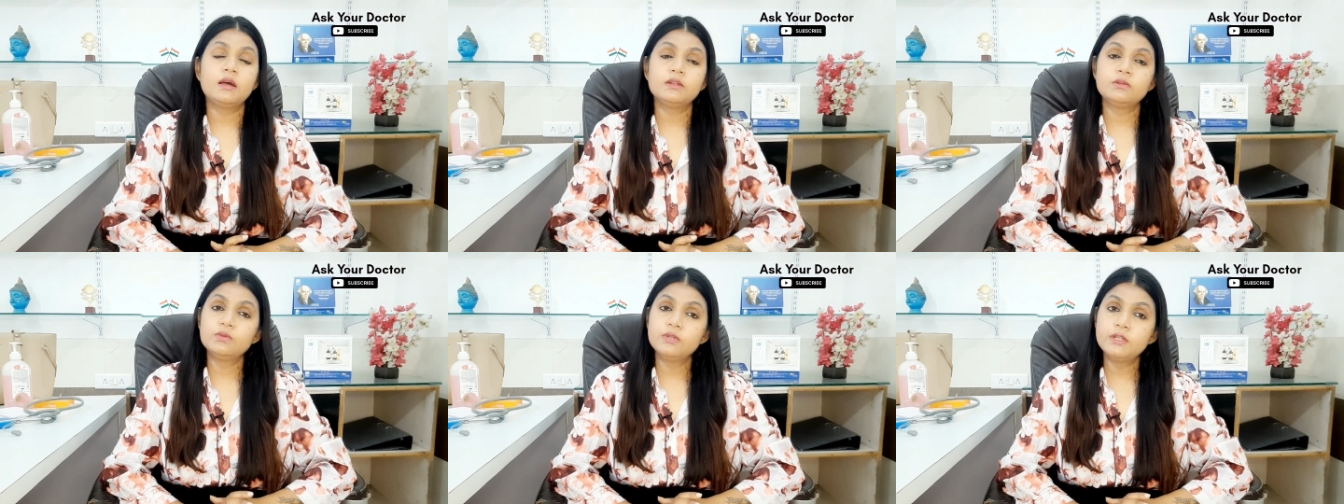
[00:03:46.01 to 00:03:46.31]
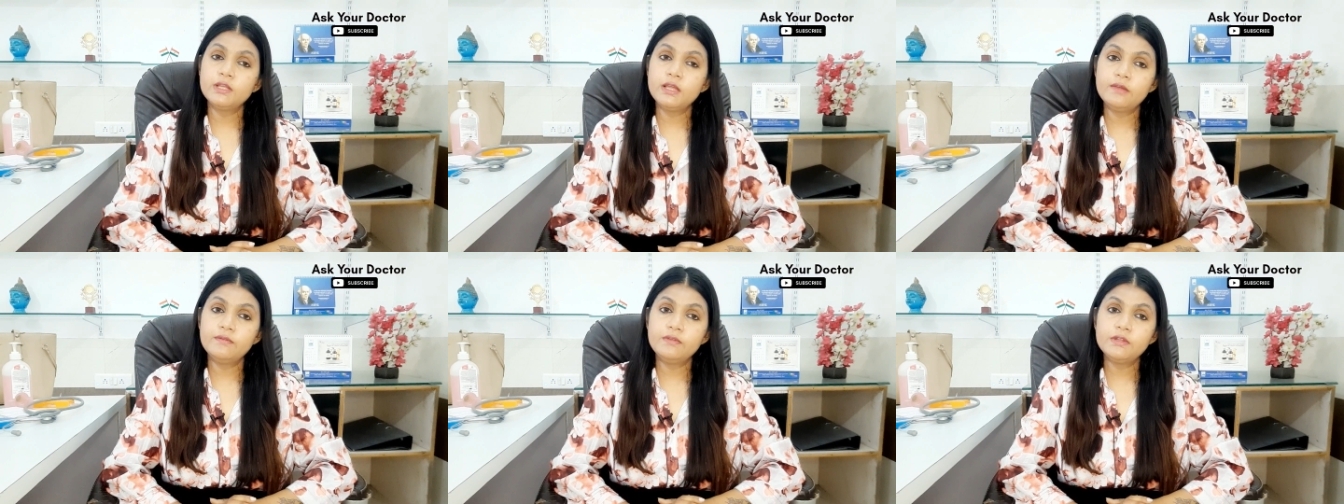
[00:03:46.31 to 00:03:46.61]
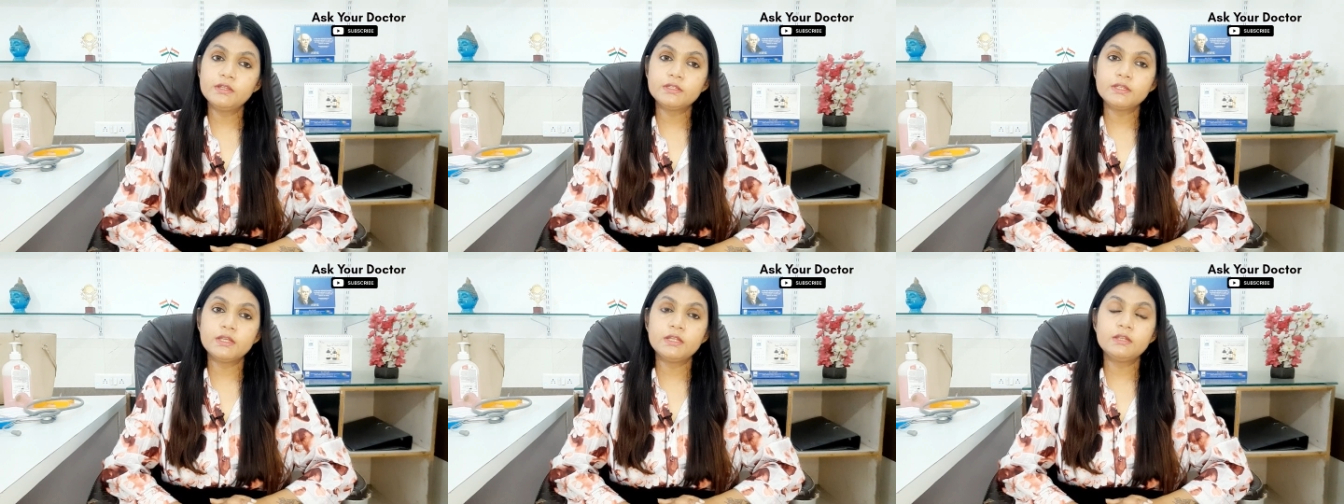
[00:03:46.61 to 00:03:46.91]
Today I
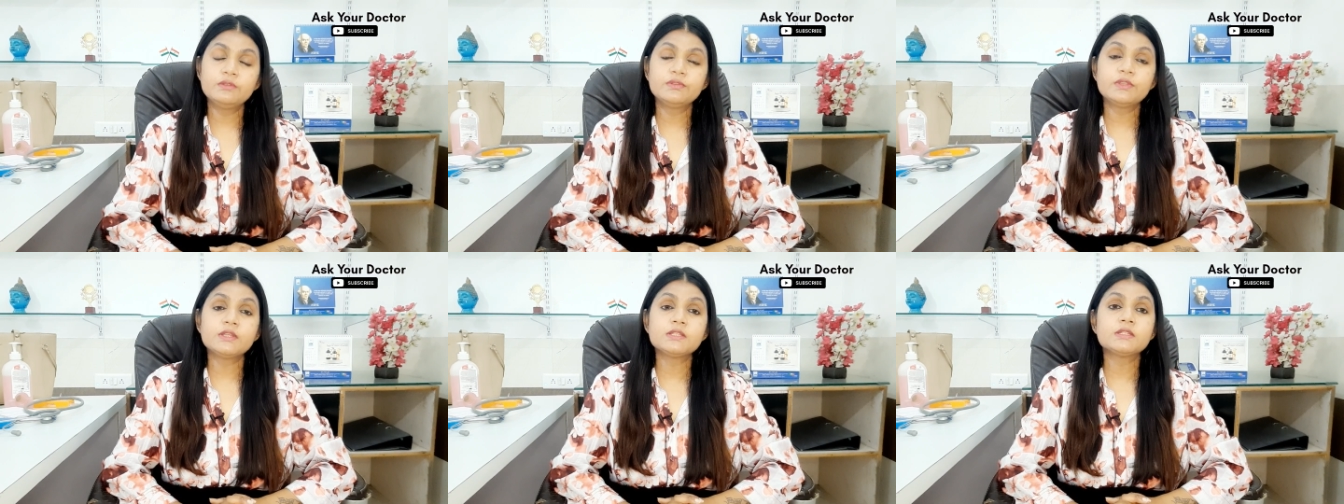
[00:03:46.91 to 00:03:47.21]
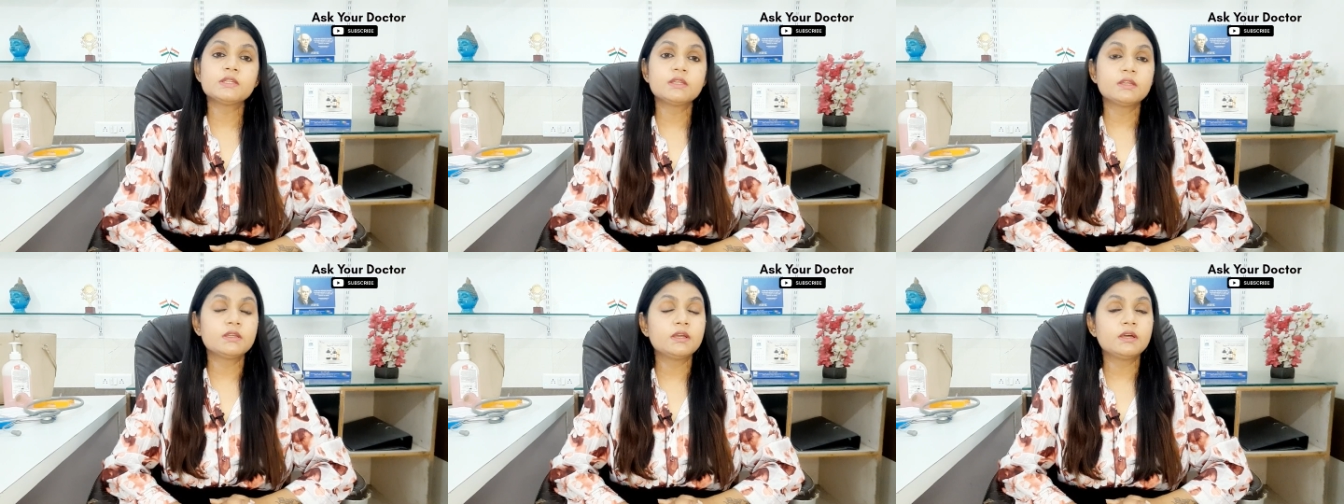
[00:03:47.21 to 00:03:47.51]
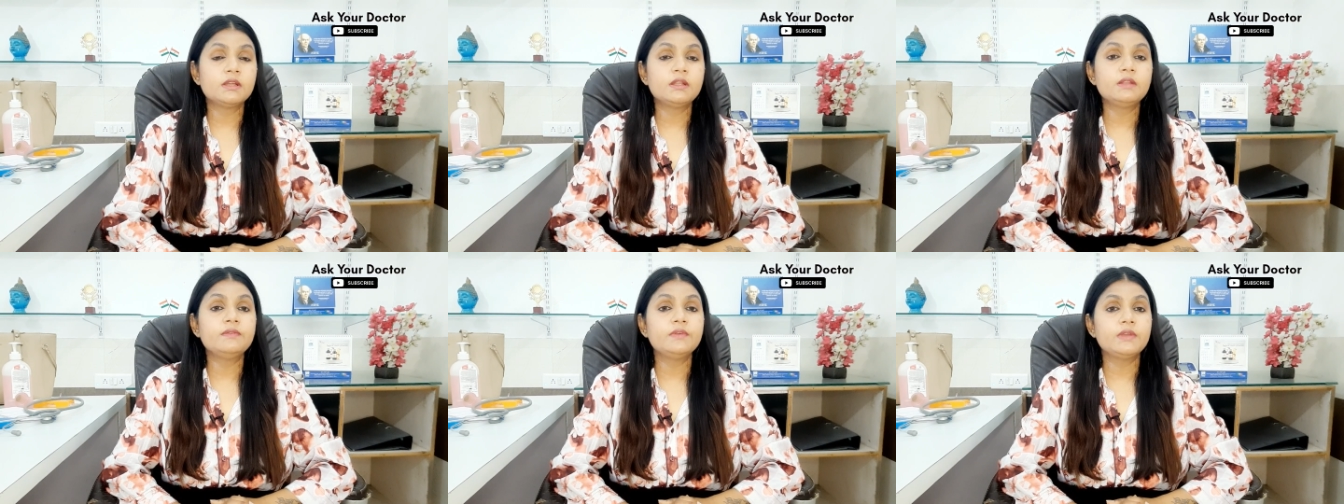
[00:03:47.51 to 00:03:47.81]
will tell you the
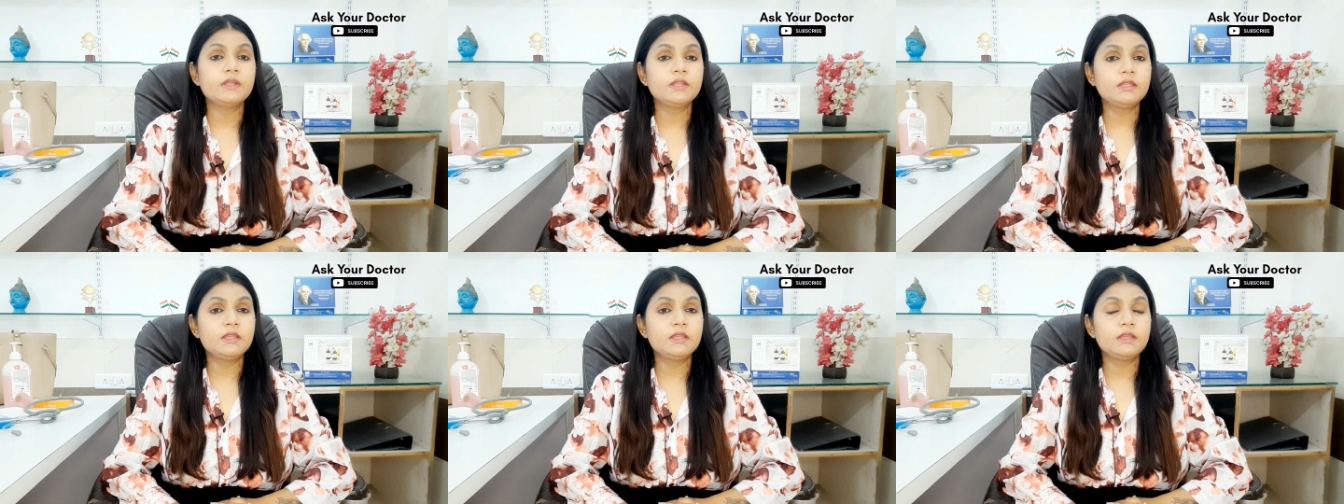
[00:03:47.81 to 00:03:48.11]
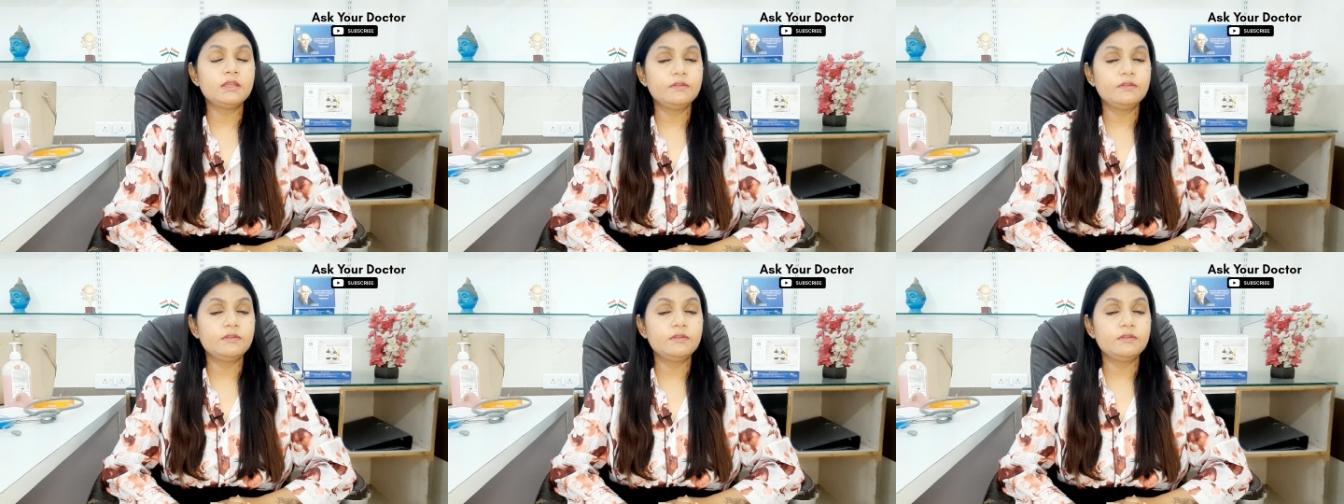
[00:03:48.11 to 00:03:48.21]
single very